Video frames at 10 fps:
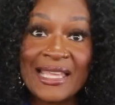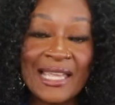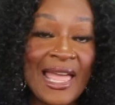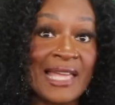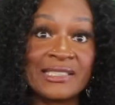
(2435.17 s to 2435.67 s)

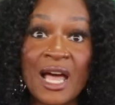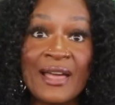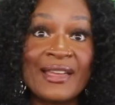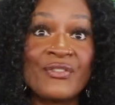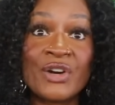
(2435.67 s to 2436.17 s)
Had
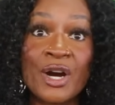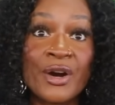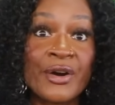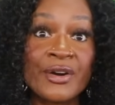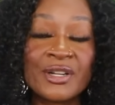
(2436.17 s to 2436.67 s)
y'all ever
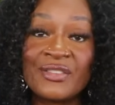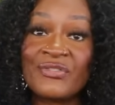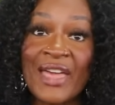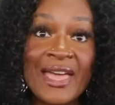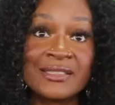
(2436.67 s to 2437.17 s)
heard
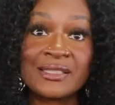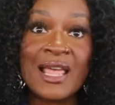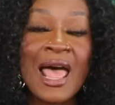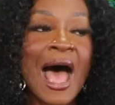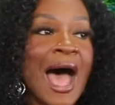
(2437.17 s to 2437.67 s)
of that?
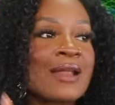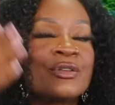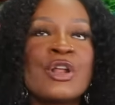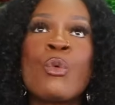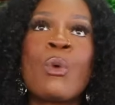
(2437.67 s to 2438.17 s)
I
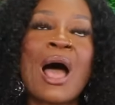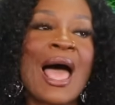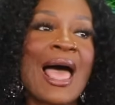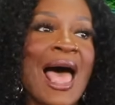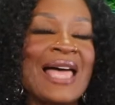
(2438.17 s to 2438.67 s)
don't know
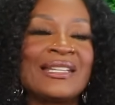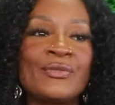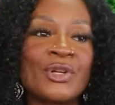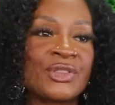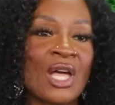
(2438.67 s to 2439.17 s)
why I
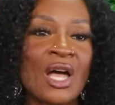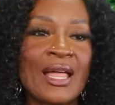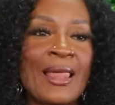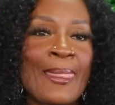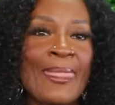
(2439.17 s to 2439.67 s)
never thought.